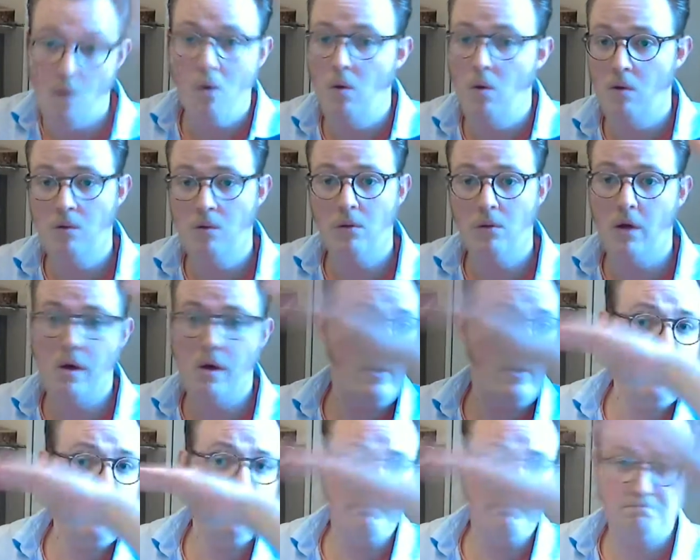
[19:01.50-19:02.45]
all
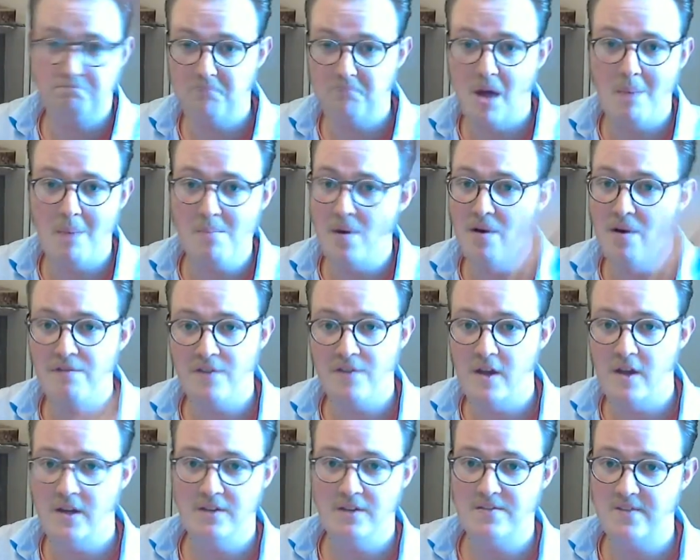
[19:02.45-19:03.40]
are above
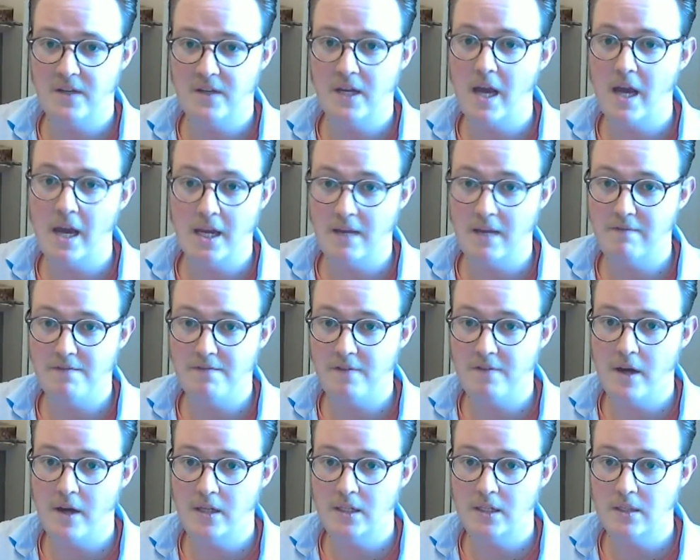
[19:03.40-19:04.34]
anything I can
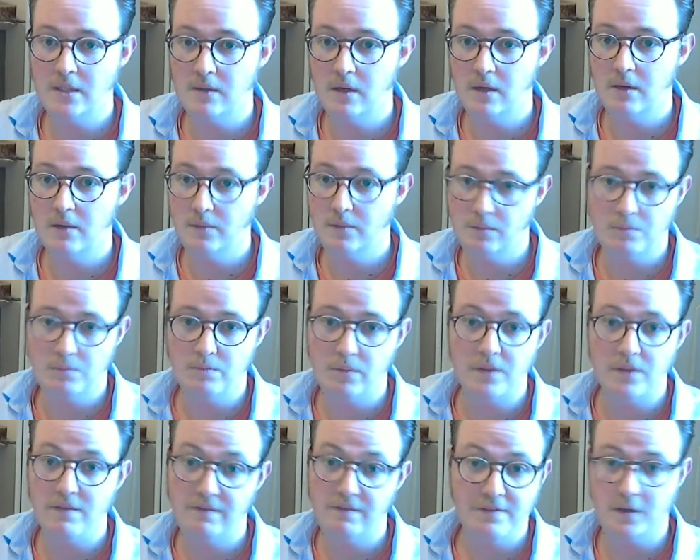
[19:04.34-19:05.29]
find
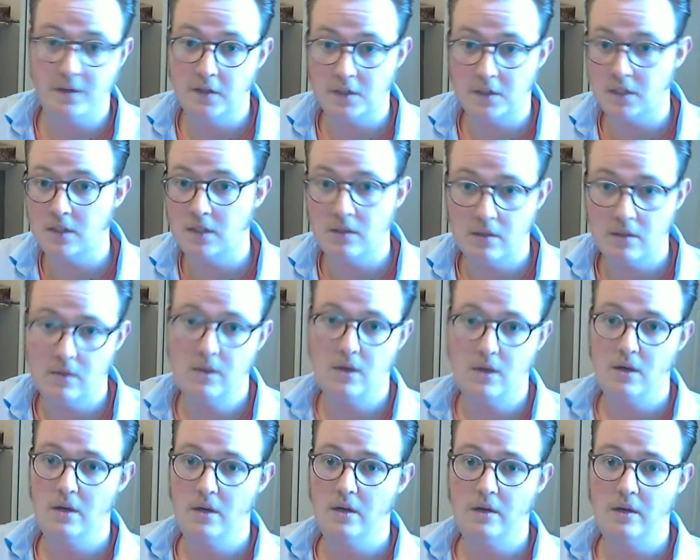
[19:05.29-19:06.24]
with the filter,
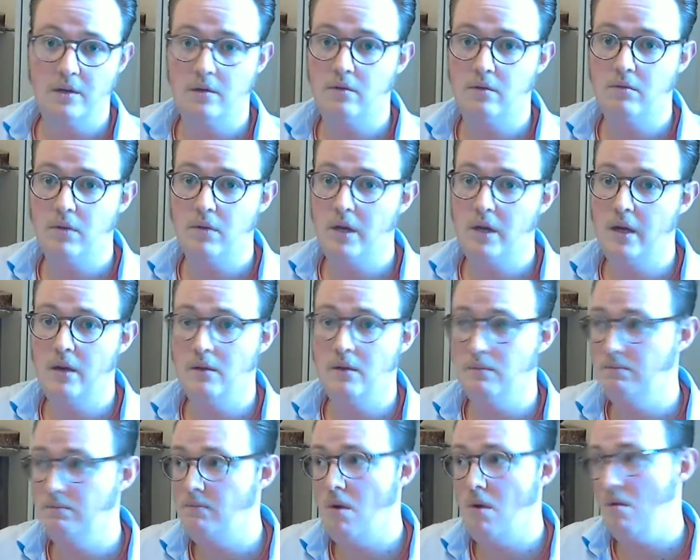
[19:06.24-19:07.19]
you know,
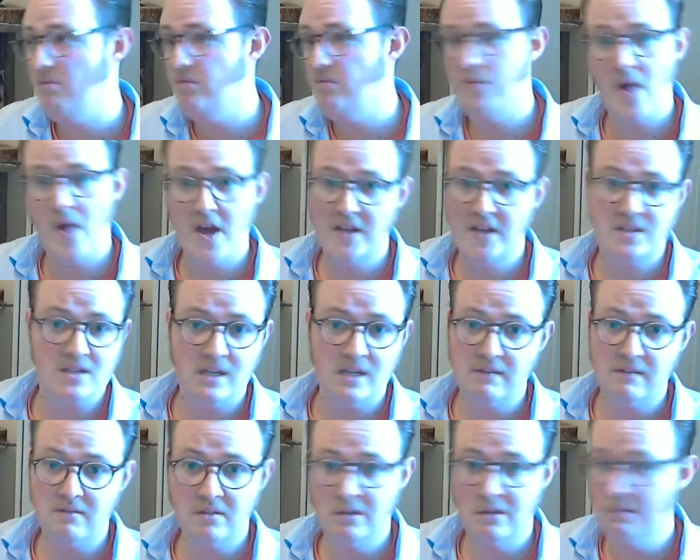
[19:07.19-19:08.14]
Marlboro Reds
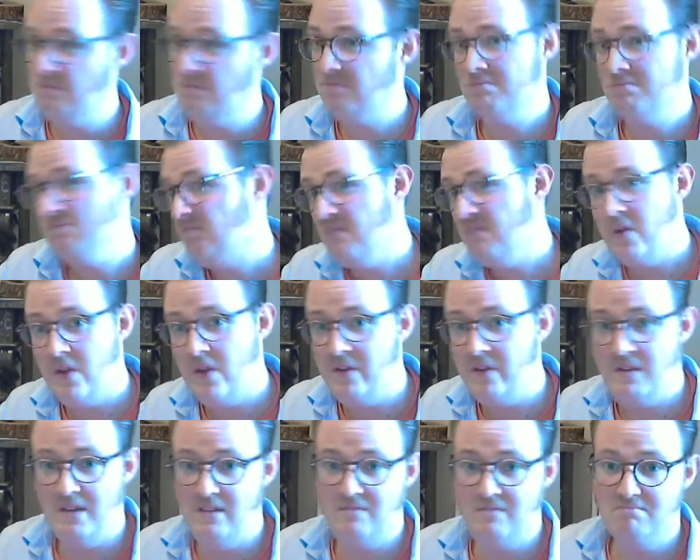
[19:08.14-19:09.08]
even.
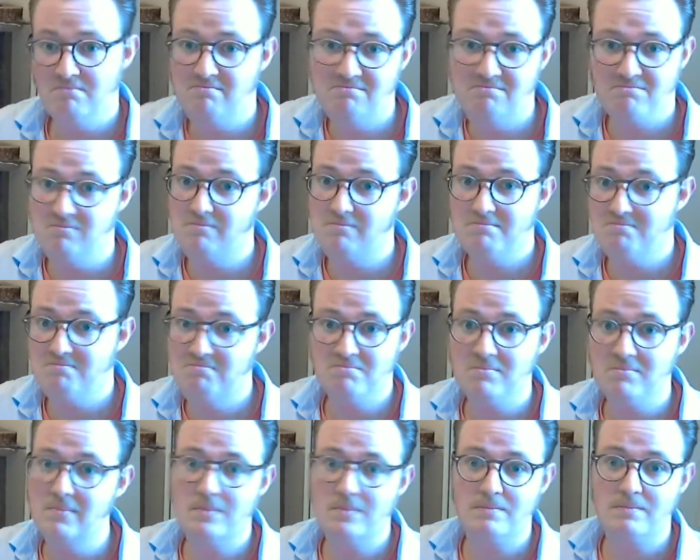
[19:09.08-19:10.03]

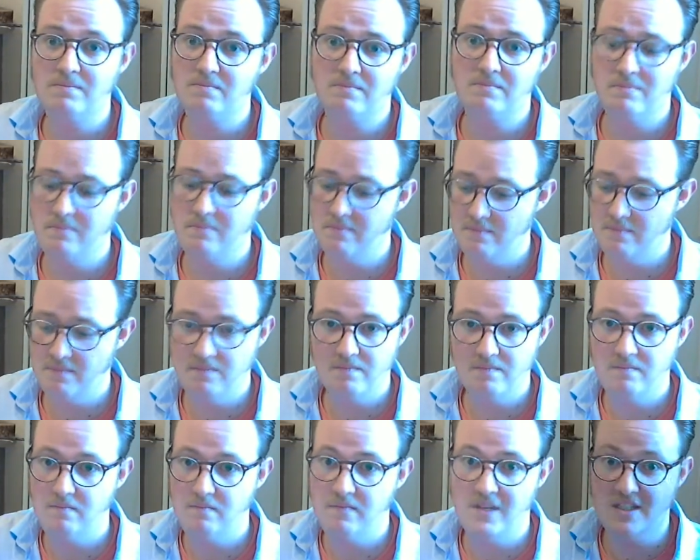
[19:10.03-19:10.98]

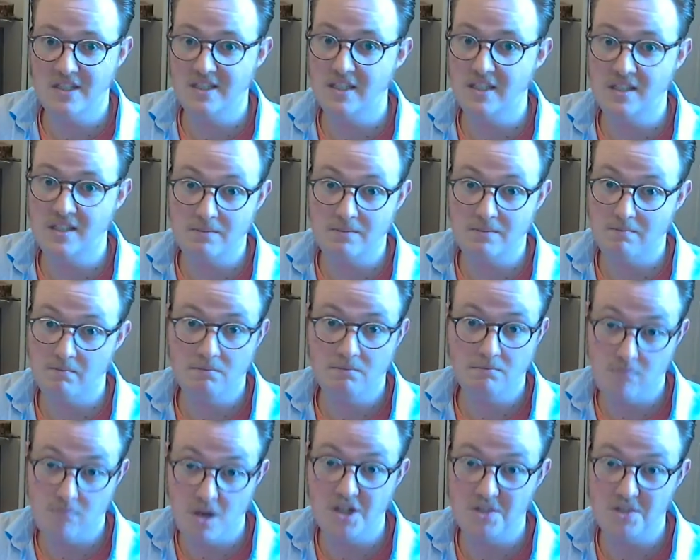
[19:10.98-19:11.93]
This is
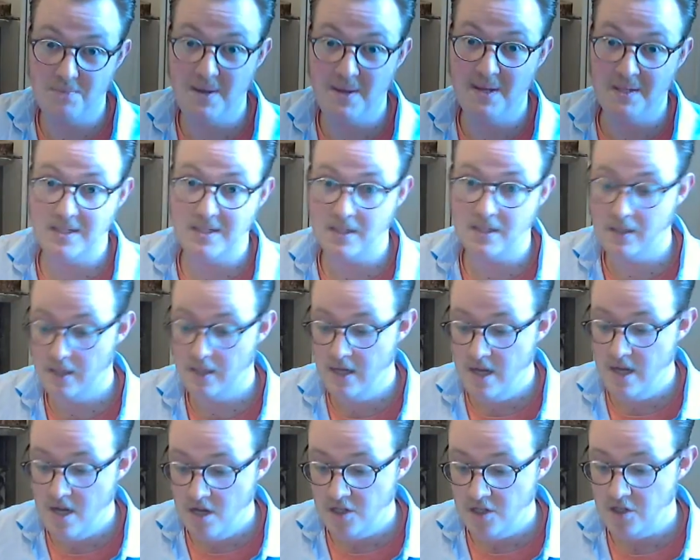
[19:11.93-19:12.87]
much better.
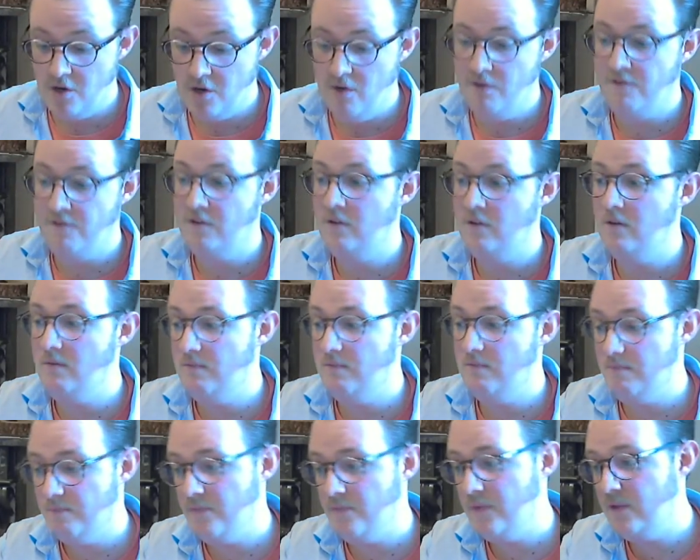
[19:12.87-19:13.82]
So if
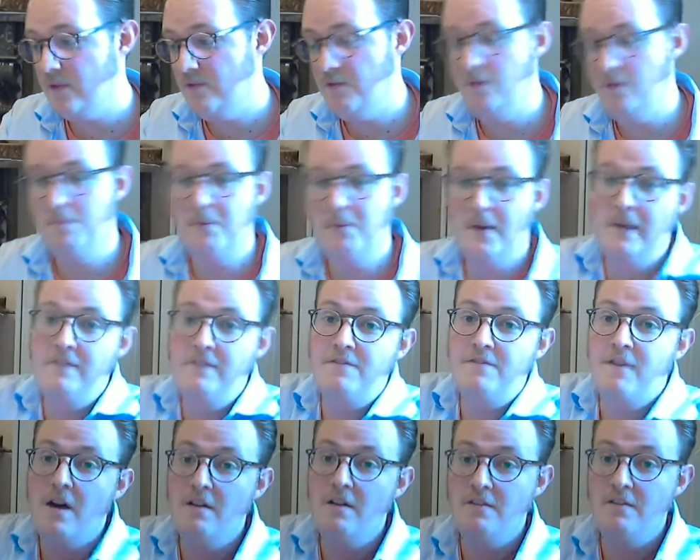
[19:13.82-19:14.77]
you pay
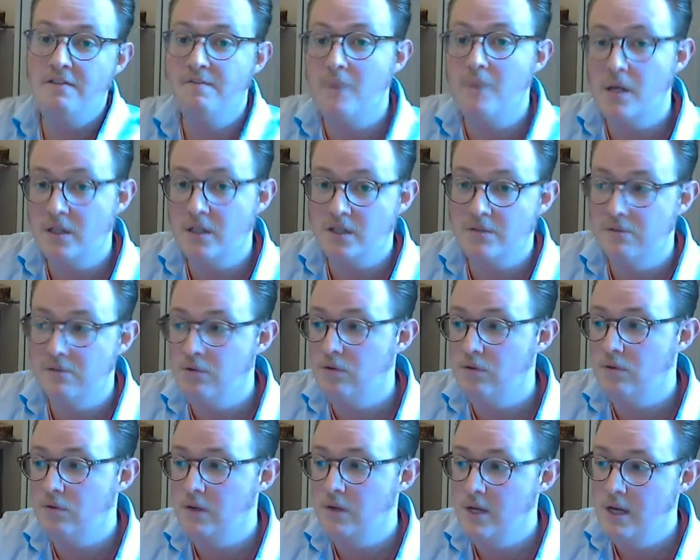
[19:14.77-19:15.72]
$5
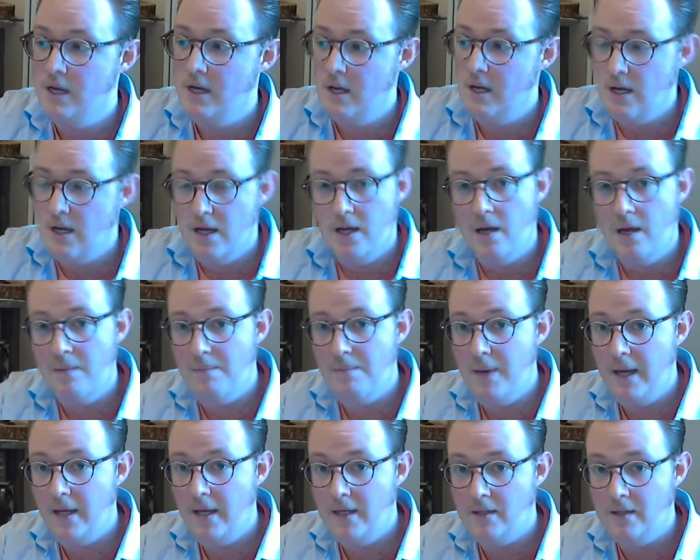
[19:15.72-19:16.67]
for a
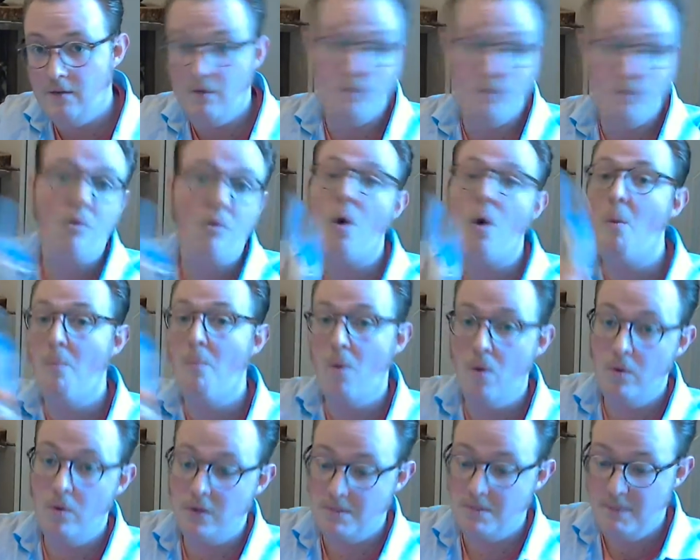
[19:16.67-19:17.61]
packet or
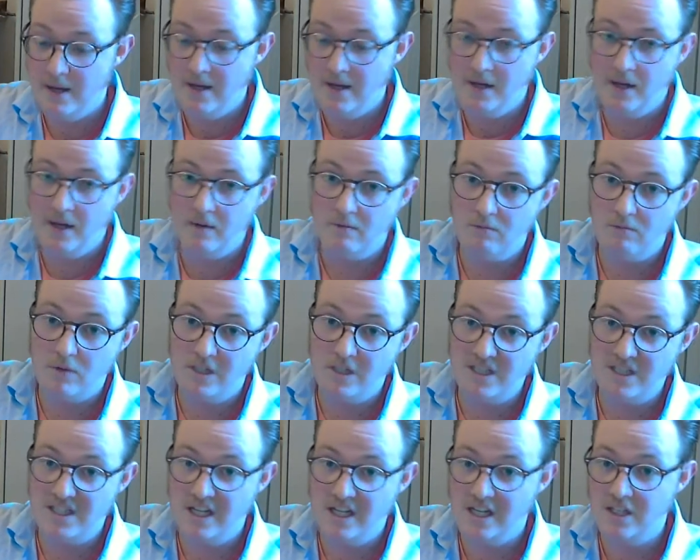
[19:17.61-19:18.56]
more, depending on what
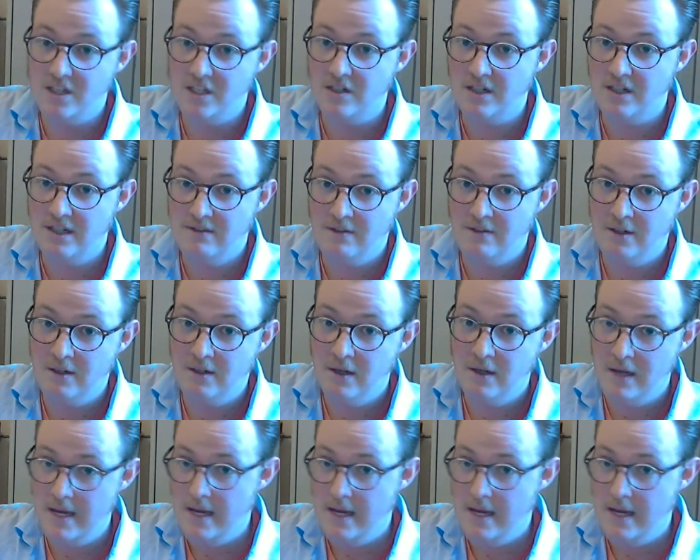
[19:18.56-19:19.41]
state you live in,